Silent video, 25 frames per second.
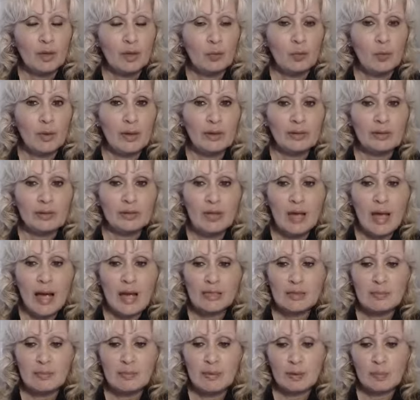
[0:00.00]
When there
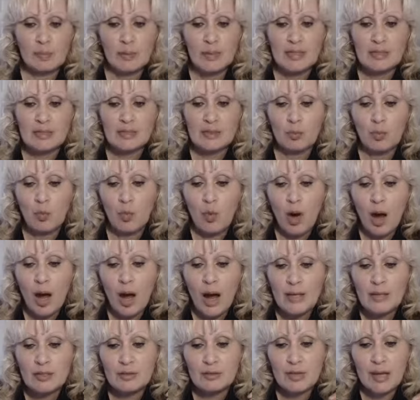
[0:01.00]
had to be a reason
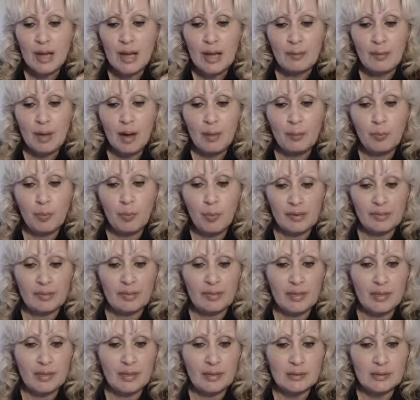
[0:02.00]
why you came up with
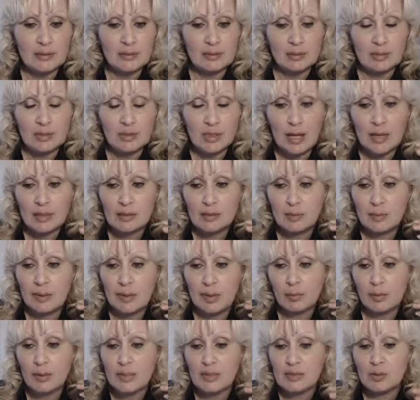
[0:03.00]
this, there's had to be
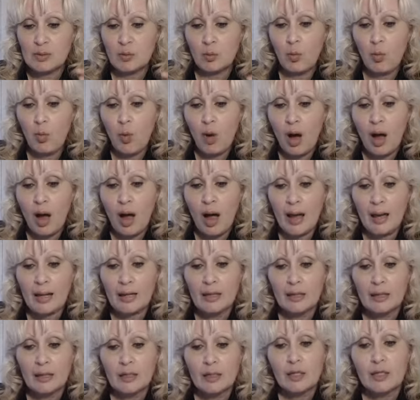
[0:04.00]
a reason
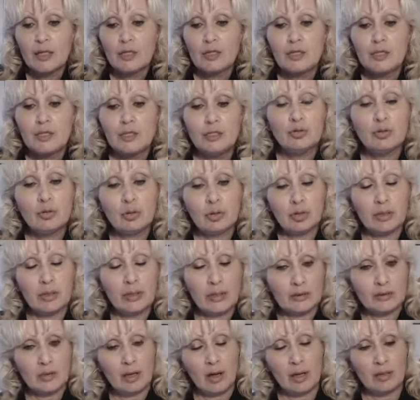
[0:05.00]
why you
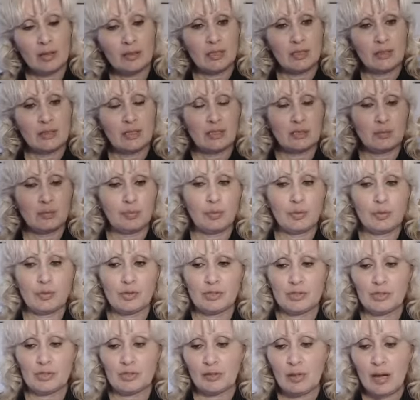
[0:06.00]
clicked onto this
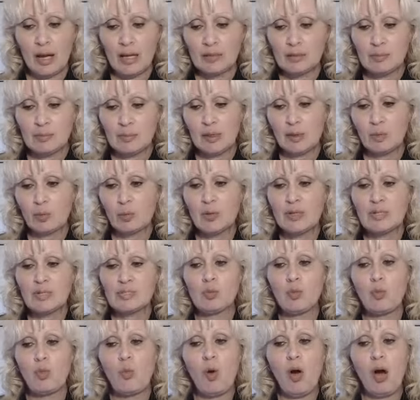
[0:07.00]
person. There had to be a
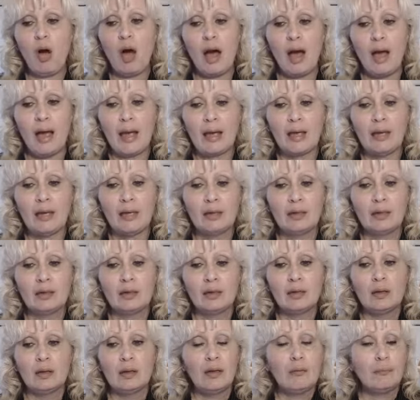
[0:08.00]
reason why
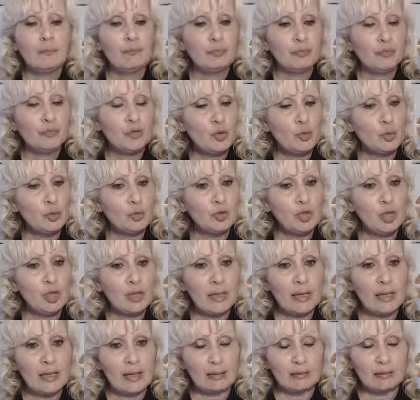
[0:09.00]
you were
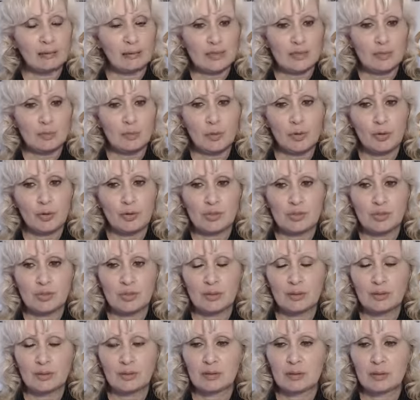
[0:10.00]
looking at this
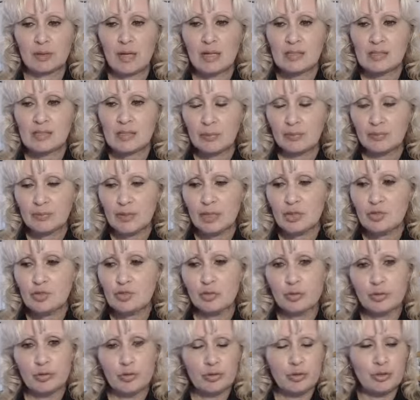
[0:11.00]
person. Something
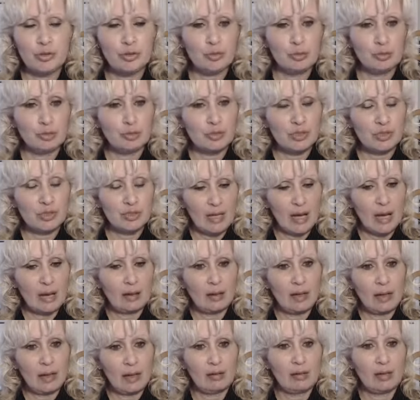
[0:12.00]
drew you to that
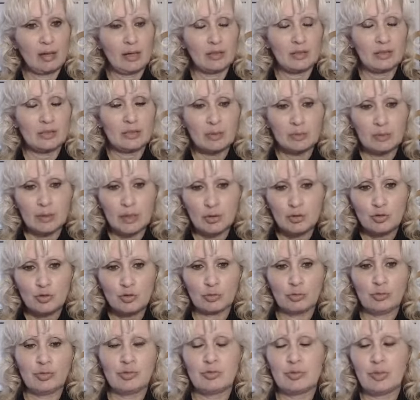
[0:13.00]
area, something
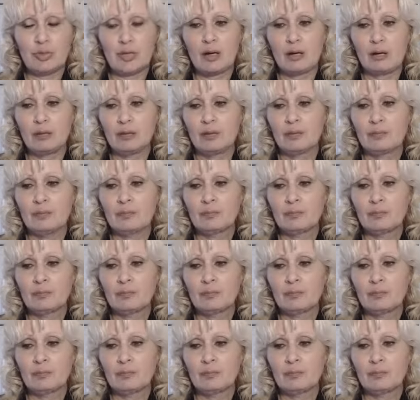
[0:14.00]
drew you there.